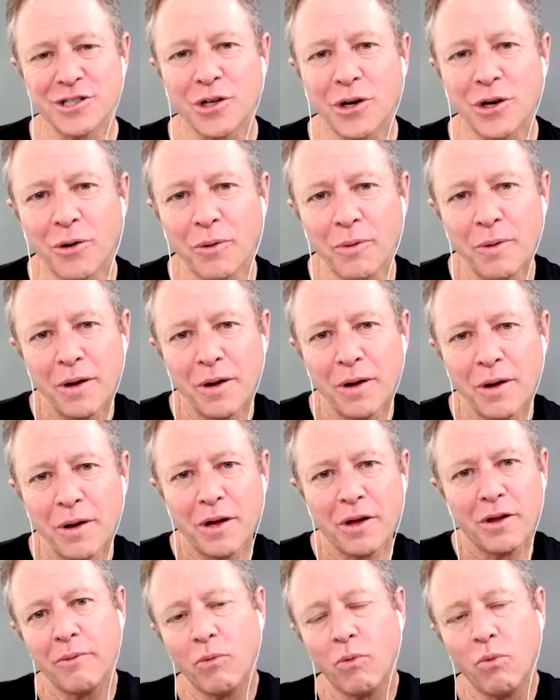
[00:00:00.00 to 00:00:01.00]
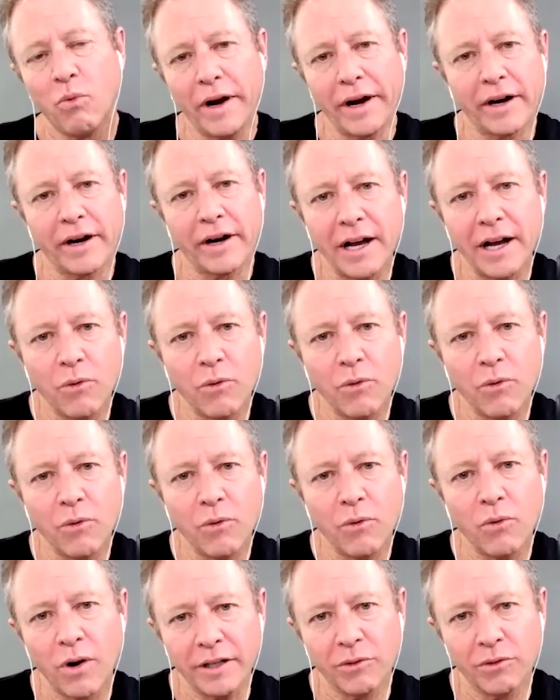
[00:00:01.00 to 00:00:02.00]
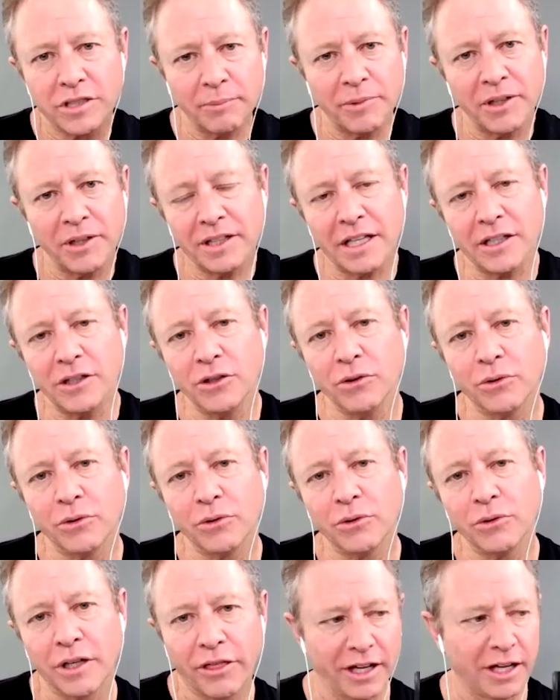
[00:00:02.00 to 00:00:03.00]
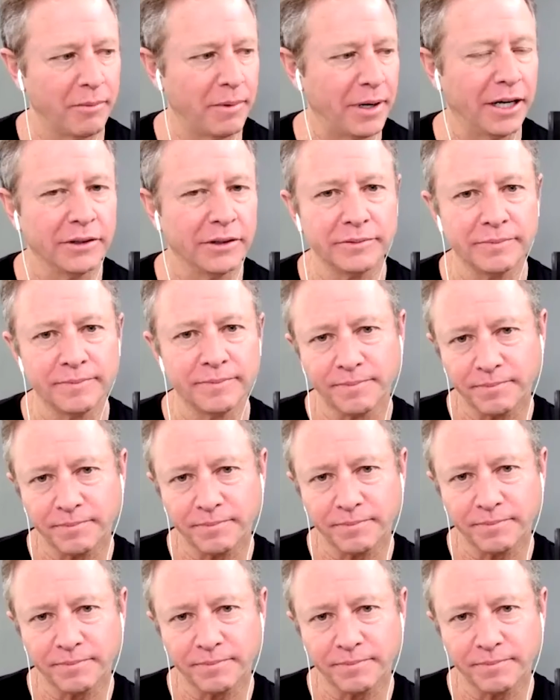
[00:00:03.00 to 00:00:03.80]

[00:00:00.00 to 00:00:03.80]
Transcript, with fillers: And so where I want, something that you can think about